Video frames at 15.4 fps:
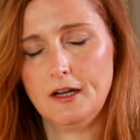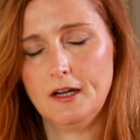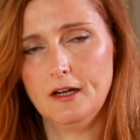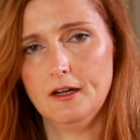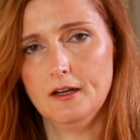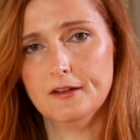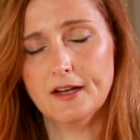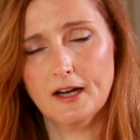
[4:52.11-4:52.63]

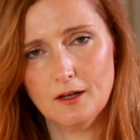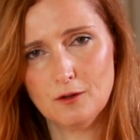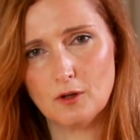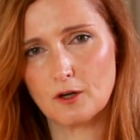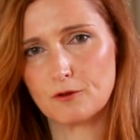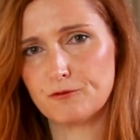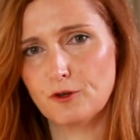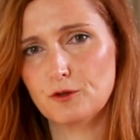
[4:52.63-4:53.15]
Now
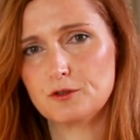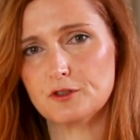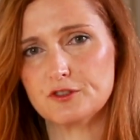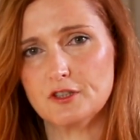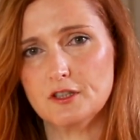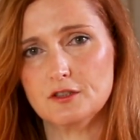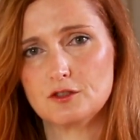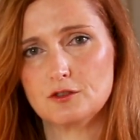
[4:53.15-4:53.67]
our
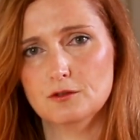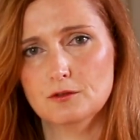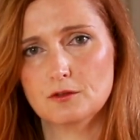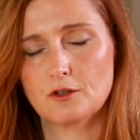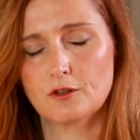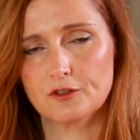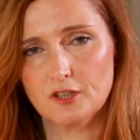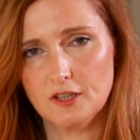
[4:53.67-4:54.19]
focus is to
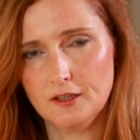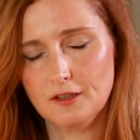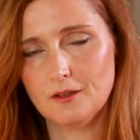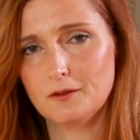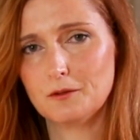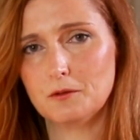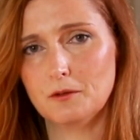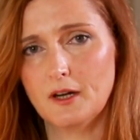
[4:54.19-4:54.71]

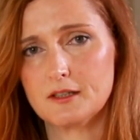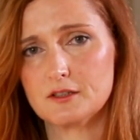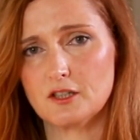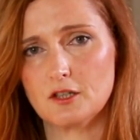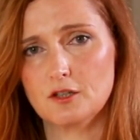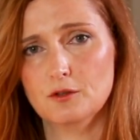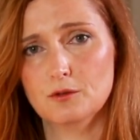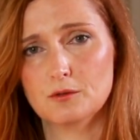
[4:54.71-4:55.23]
continue to
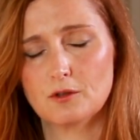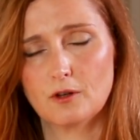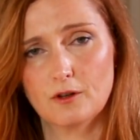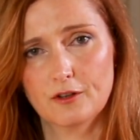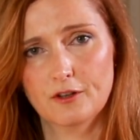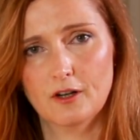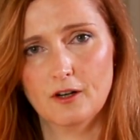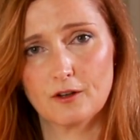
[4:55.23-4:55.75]
execute
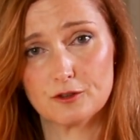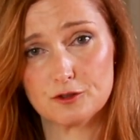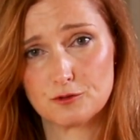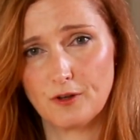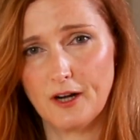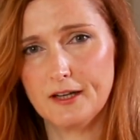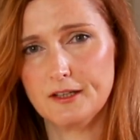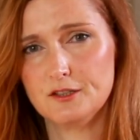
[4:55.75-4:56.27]
on our
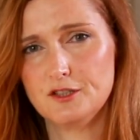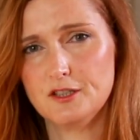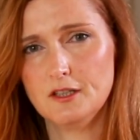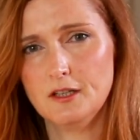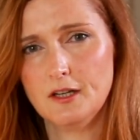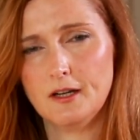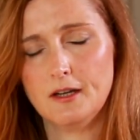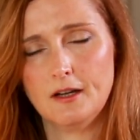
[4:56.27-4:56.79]

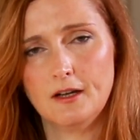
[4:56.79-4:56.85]
strategy,